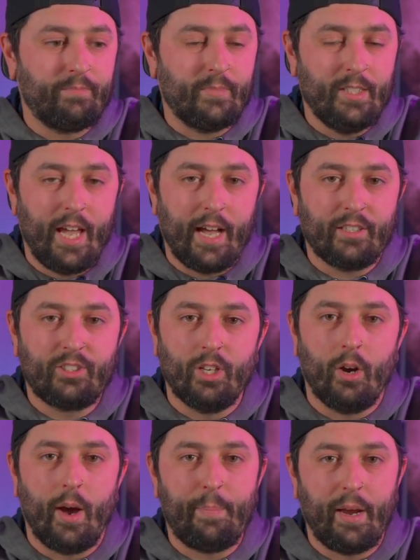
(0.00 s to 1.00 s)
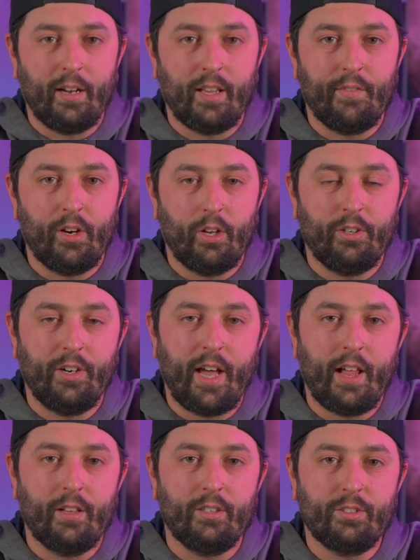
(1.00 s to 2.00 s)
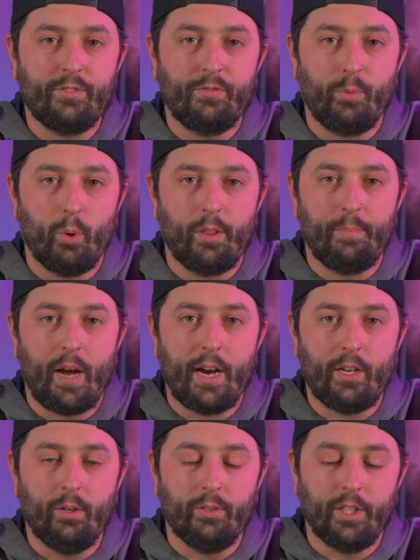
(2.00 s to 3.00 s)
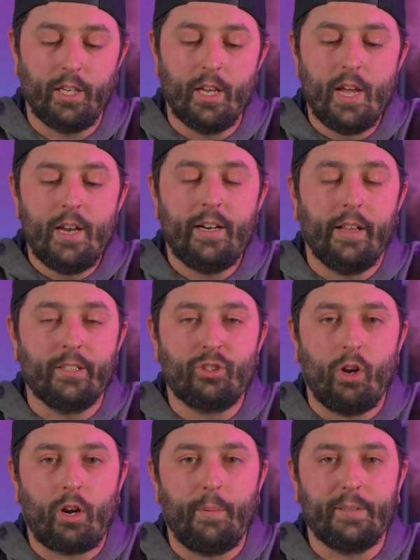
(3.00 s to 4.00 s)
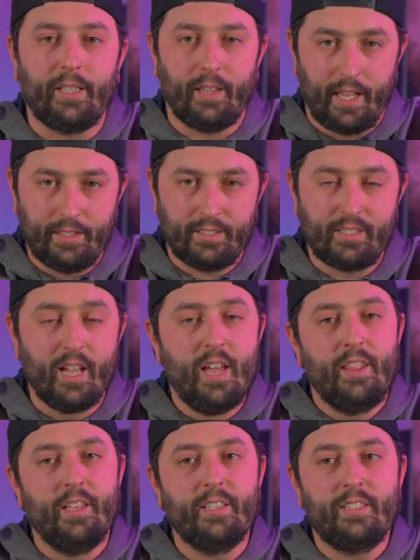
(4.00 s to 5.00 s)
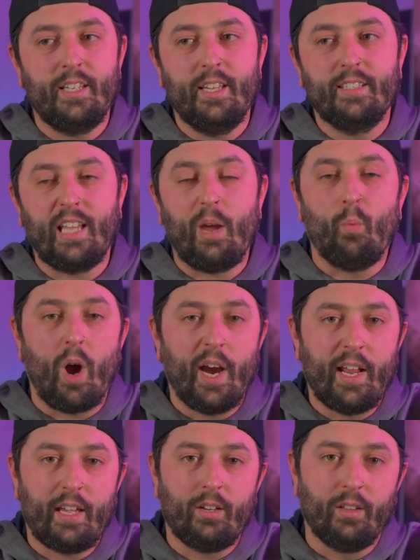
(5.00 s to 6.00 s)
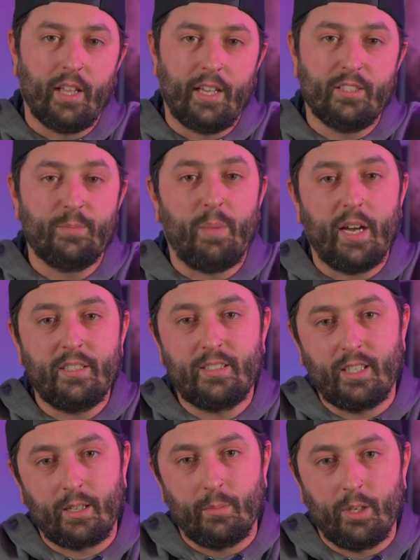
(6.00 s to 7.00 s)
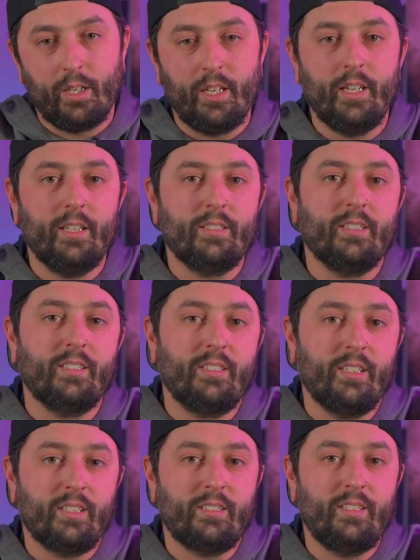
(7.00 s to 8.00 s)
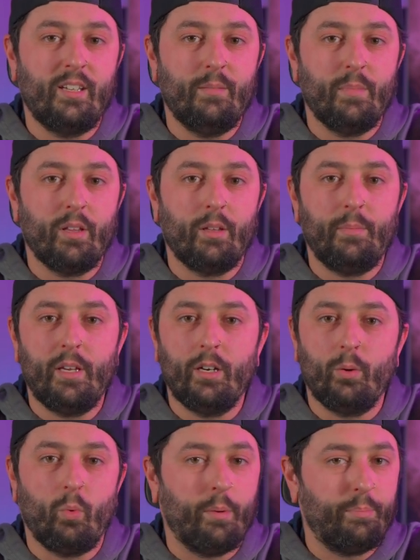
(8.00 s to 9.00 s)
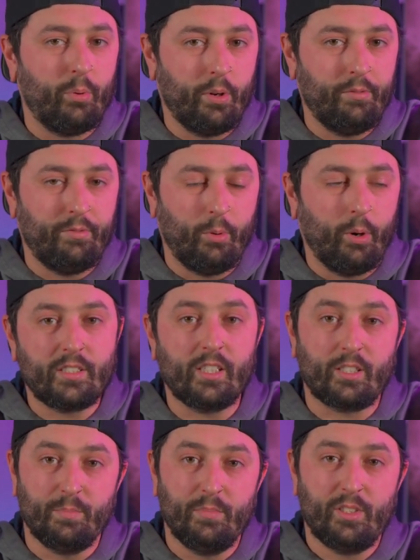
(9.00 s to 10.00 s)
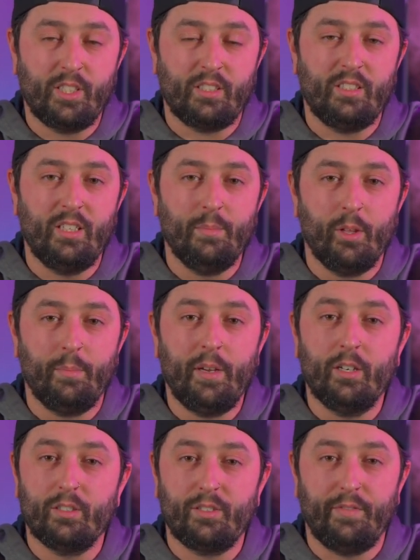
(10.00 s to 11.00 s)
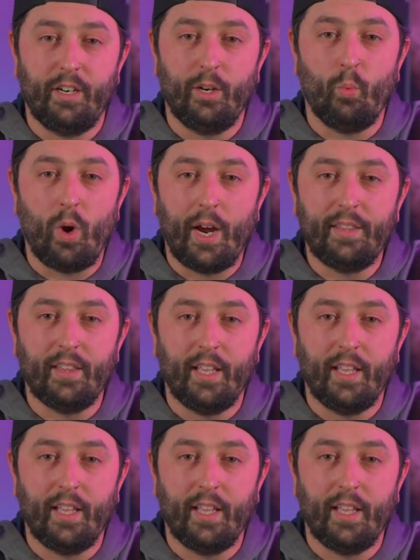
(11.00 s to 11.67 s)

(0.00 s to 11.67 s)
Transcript: yeah, so I paid $1,100 for the body only. Now let's talk about the lens. This is a wide-angle lens by Sigma. It is the 16mm 1.4. 16mm is a very wide